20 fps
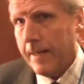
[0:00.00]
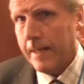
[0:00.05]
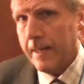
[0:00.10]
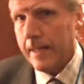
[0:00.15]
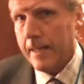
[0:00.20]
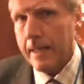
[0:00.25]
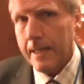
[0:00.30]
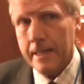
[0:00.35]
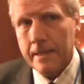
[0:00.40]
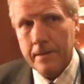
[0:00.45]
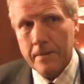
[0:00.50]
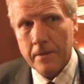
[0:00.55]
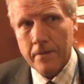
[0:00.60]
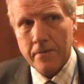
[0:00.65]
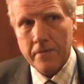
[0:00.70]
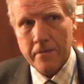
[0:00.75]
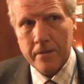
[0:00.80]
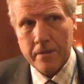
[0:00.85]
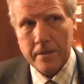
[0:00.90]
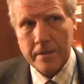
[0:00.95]
the
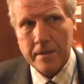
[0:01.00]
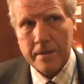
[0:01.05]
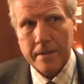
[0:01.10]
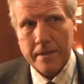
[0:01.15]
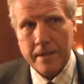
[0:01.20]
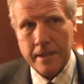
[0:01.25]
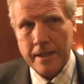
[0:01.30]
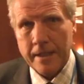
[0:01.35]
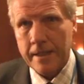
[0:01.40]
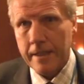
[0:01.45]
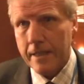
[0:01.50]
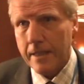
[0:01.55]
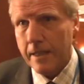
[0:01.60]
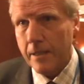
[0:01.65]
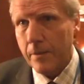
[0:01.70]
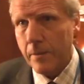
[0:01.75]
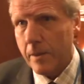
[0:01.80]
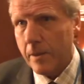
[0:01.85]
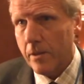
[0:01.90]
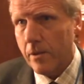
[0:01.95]
first thing I
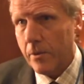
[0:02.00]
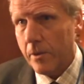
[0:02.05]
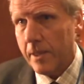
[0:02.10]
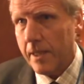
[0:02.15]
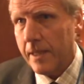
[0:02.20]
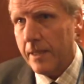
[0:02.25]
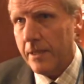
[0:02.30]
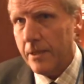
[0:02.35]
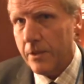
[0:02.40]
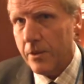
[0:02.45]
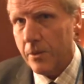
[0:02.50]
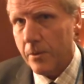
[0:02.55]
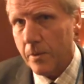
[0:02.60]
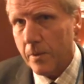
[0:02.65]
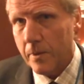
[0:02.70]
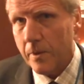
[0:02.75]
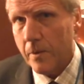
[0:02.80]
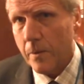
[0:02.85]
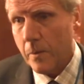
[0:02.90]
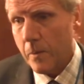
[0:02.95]
would look into
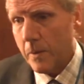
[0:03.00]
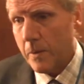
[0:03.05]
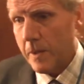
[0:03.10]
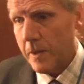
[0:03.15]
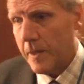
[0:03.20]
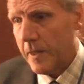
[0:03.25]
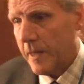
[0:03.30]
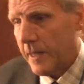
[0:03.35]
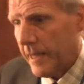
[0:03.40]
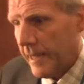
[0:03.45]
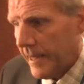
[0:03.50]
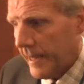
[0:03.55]
was